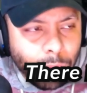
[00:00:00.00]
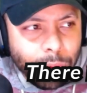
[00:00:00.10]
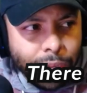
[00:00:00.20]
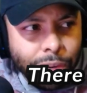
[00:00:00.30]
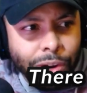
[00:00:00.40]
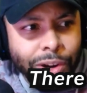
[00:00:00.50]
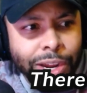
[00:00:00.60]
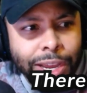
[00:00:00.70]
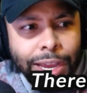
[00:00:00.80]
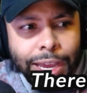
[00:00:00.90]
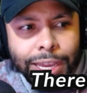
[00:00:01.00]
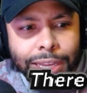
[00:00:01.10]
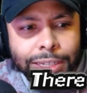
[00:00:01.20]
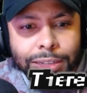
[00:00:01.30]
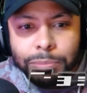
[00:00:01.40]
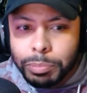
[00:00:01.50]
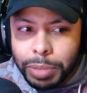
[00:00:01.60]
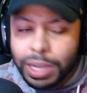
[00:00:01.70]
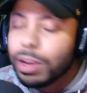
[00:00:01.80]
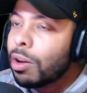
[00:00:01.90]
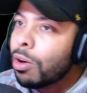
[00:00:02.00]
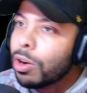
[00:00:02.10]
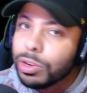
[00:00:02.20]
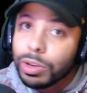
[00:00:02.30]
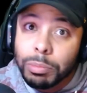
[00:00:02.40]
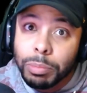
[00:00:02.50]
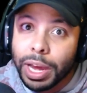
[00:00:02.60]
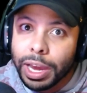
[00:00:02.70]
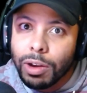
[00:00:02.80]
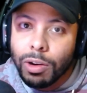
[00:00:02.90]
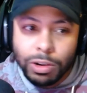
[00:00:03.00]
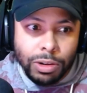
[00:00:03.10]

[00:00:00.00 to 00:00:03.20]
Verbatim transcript: here and pick a card, you could buy a card